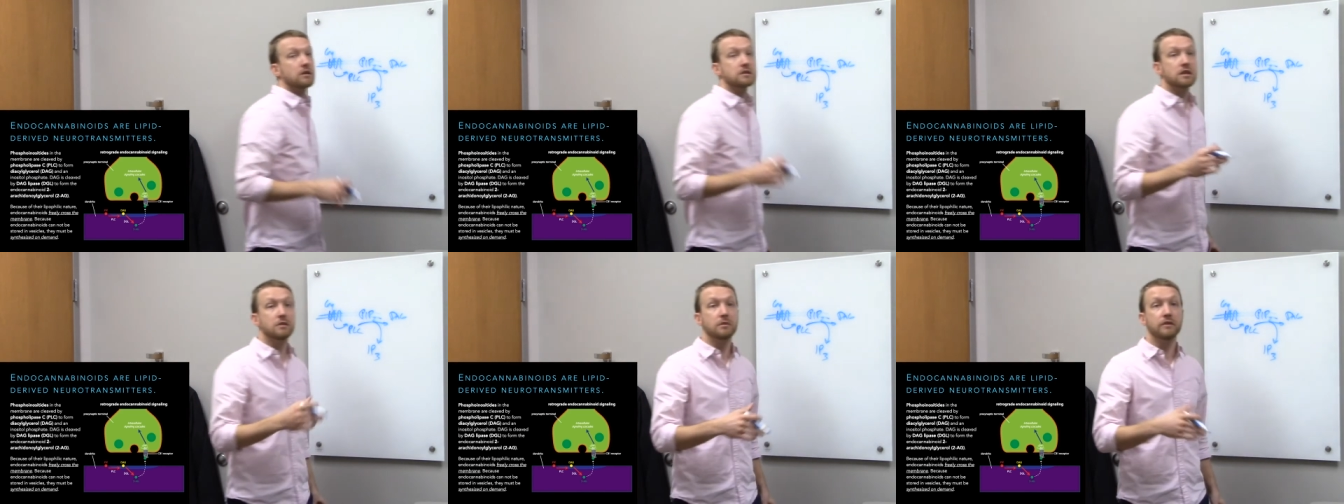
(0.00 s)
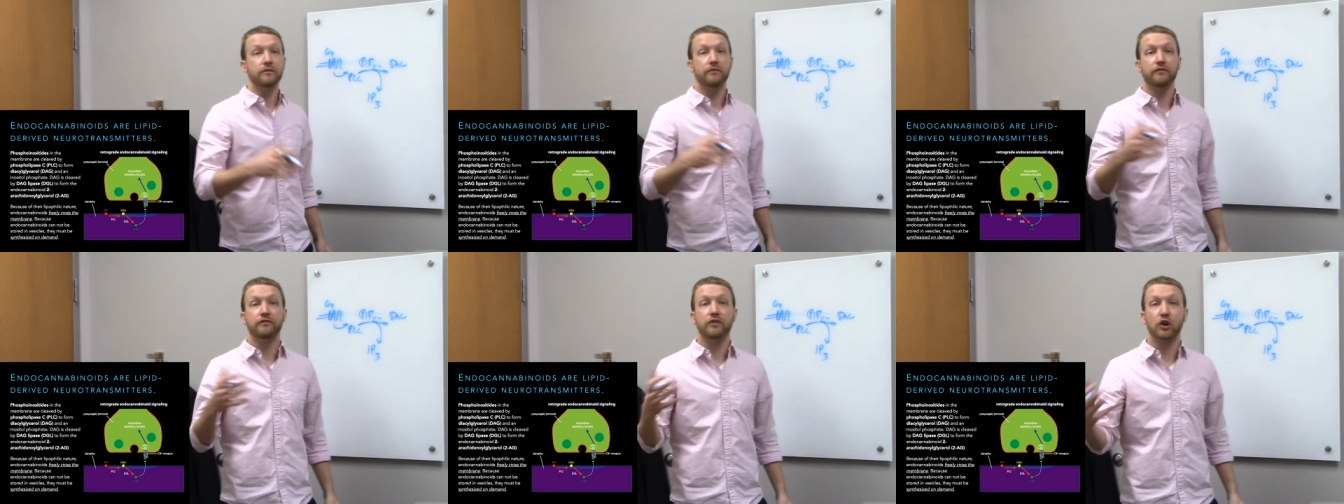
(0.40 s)
is going to be
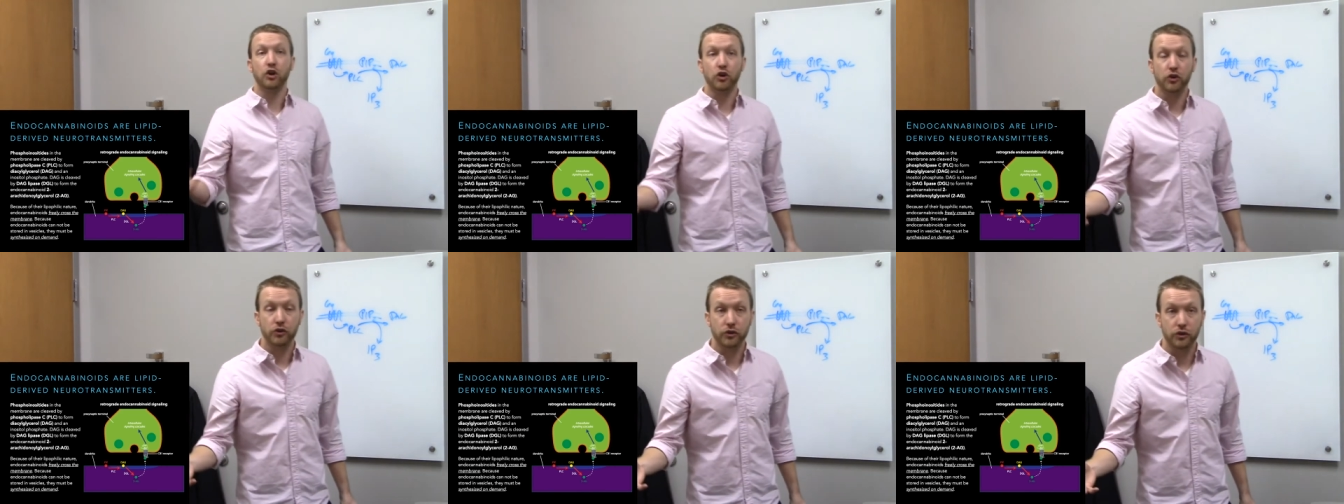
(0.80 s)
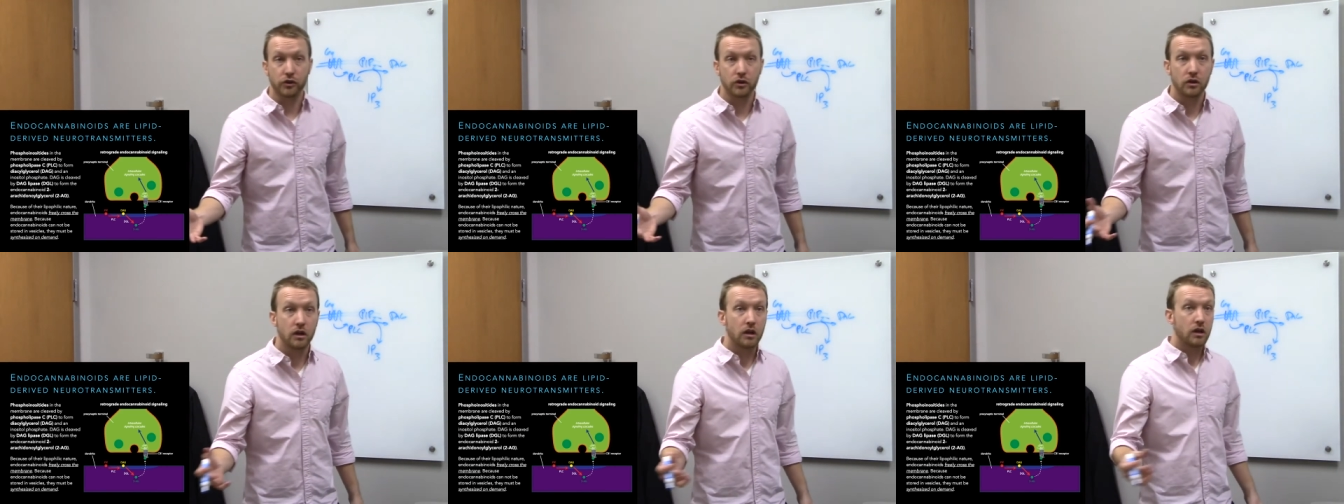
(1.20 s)

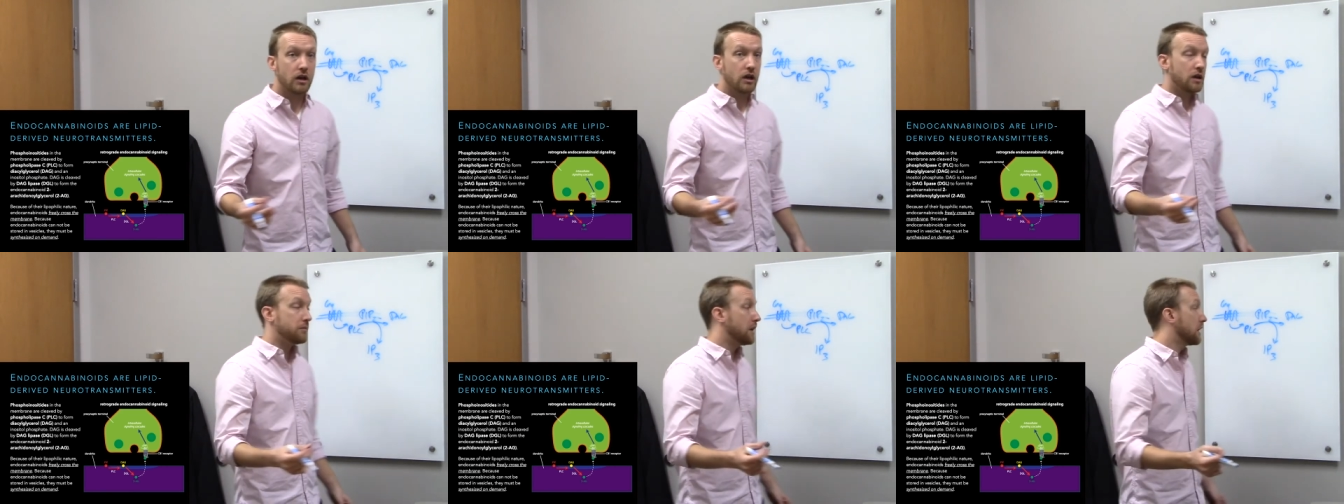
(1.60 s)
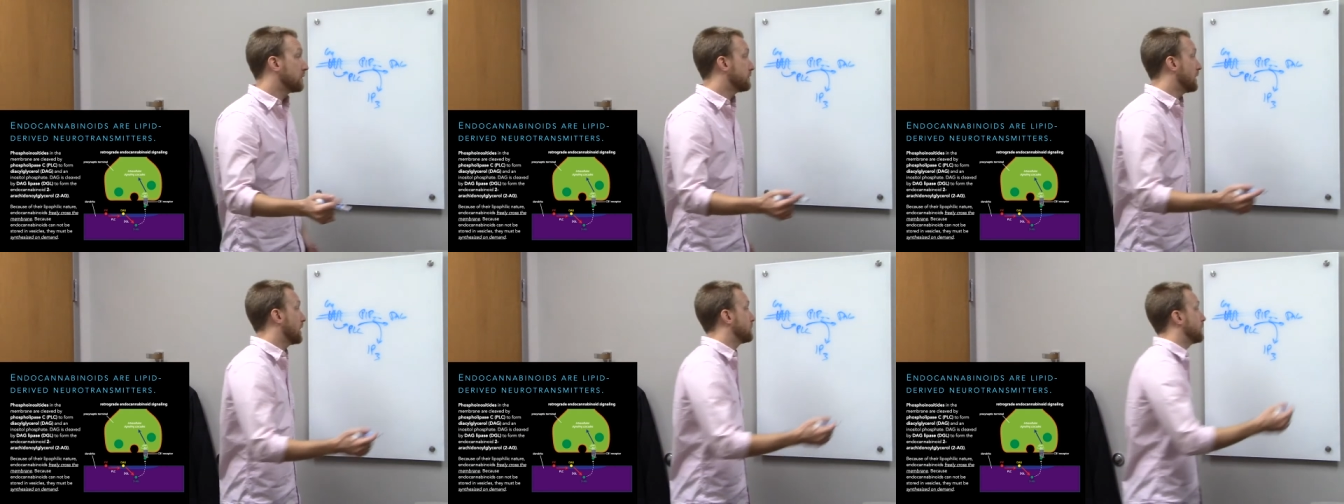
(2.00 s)
further uh,
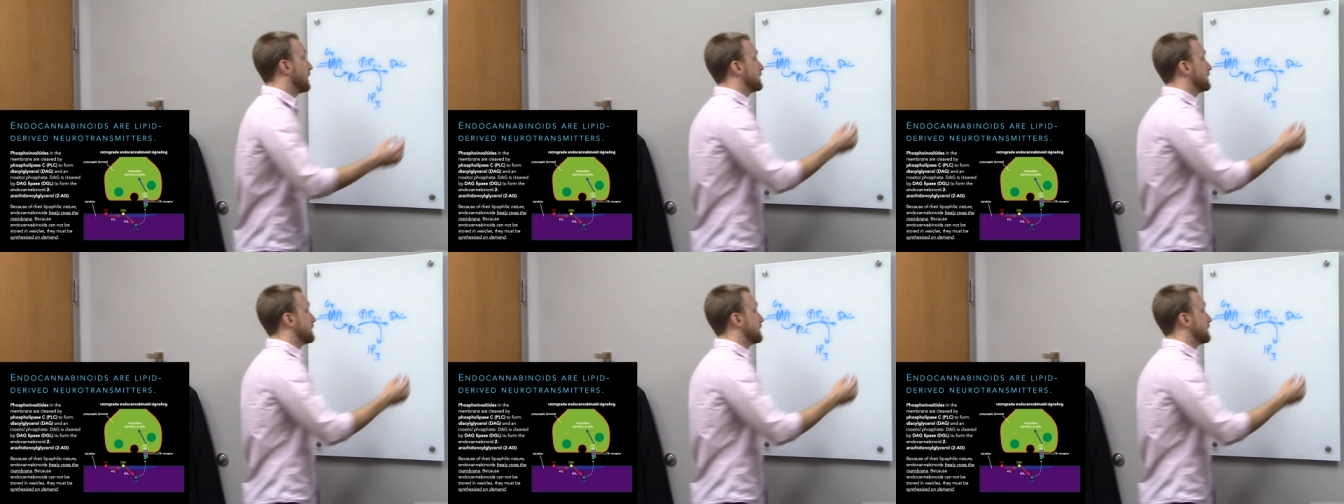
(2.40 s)
modified by